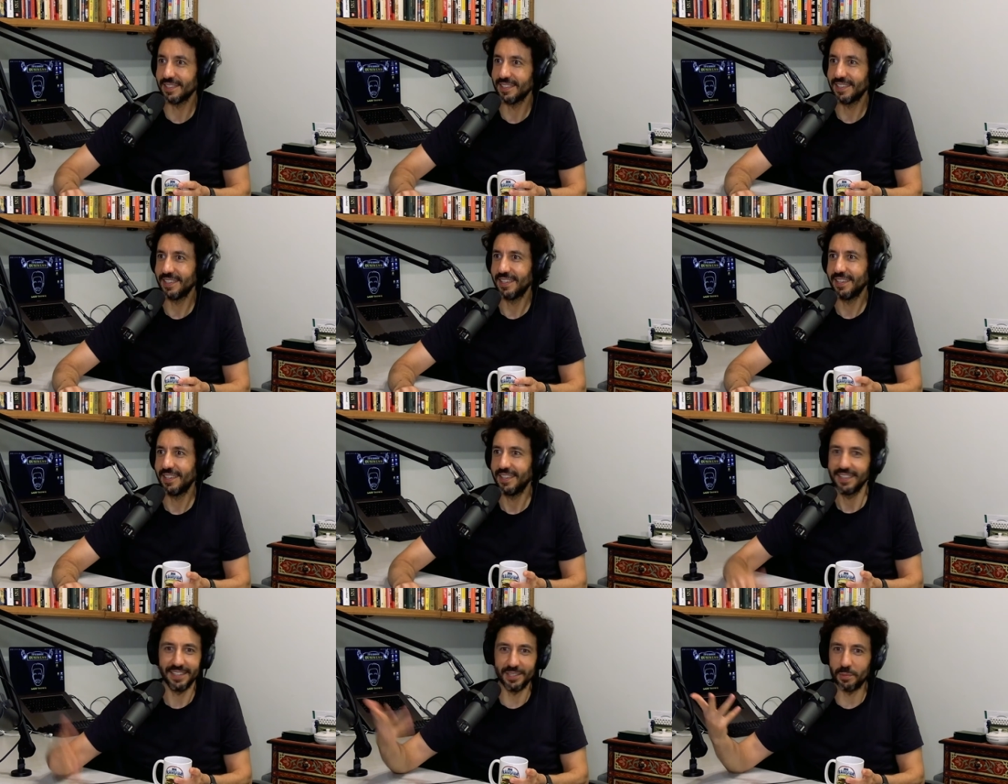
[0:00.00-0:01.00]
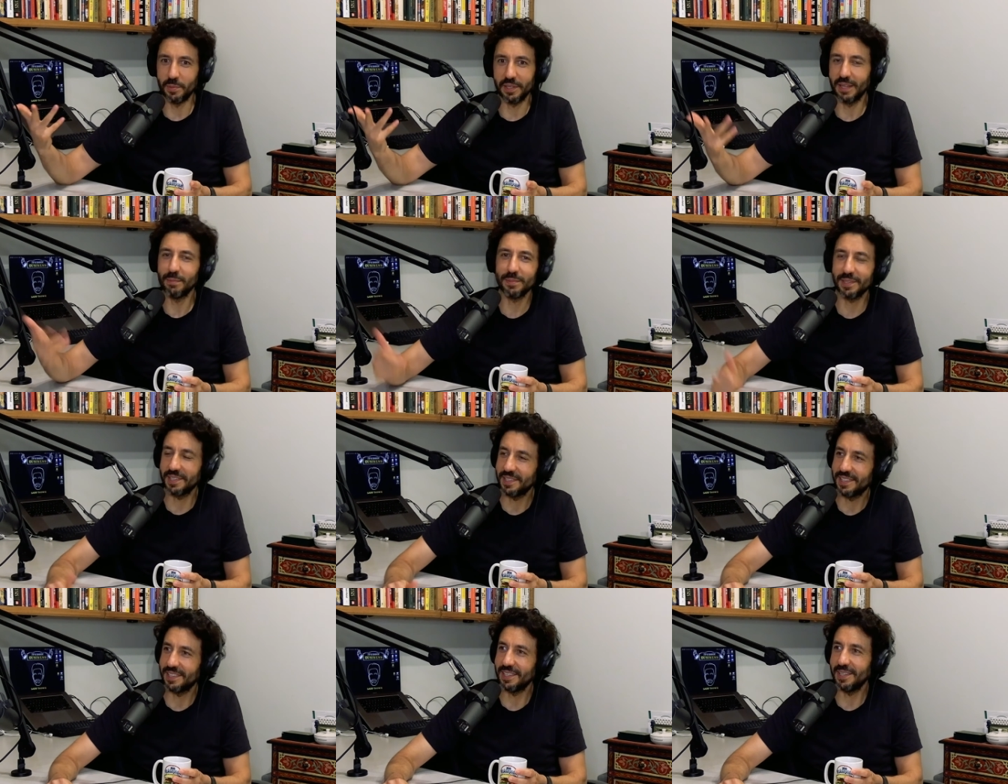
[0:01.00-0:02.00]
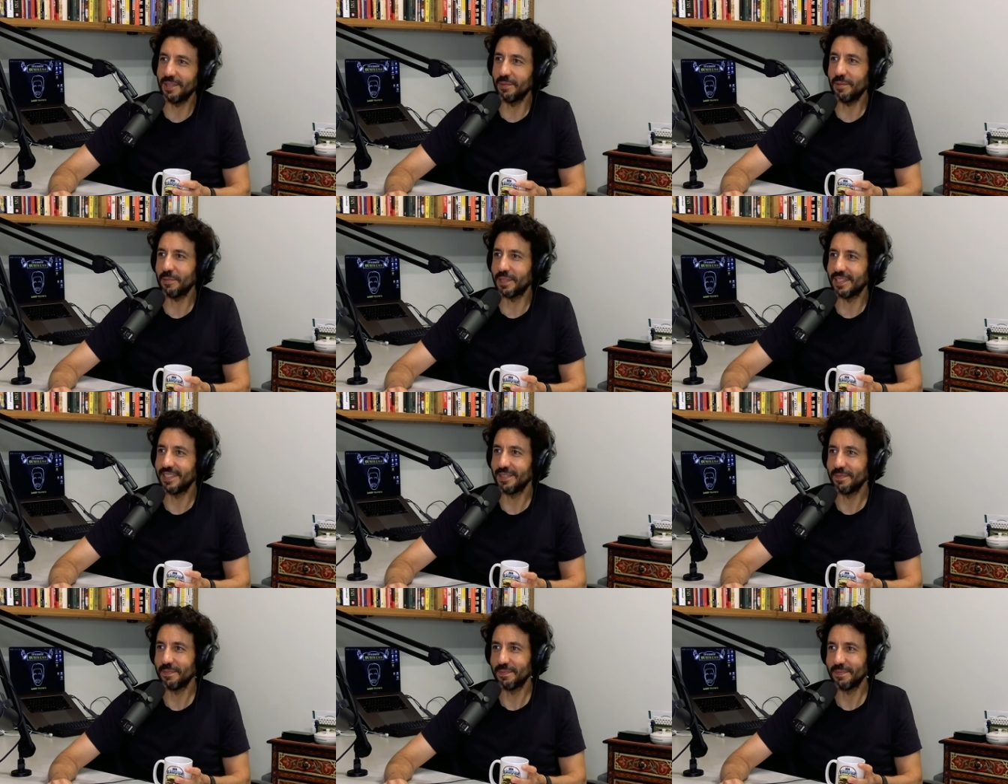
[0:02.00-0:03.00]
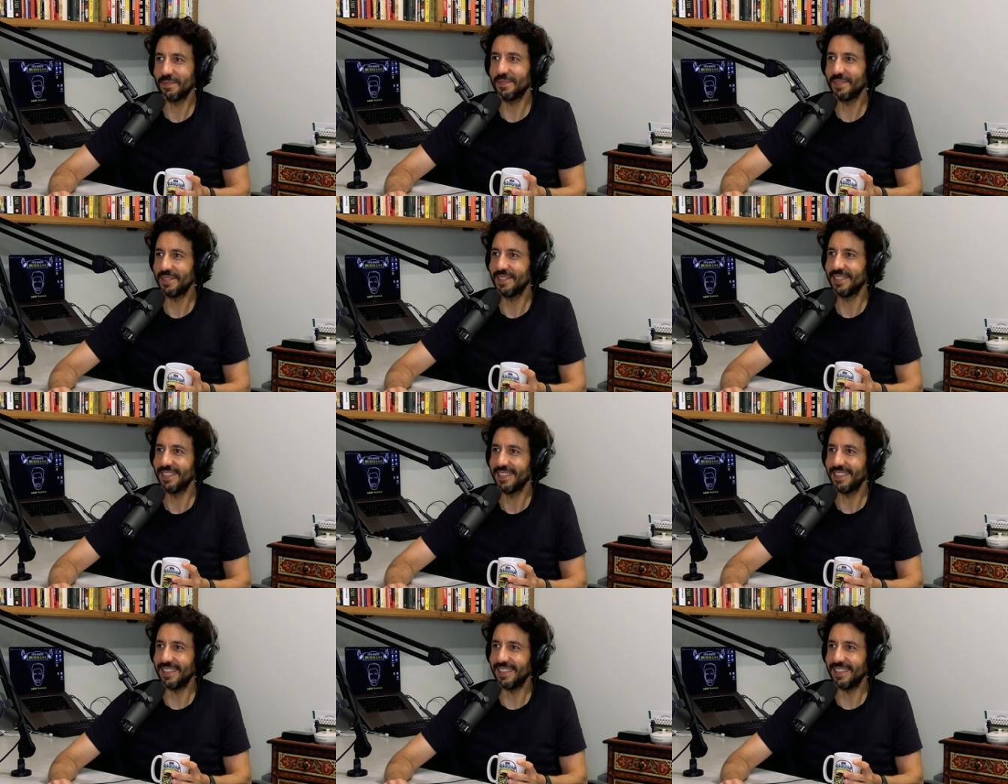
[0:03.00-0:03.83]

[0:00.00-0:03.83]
And then she got big from and it. She became a leading woman. See, that's what I was trying to do.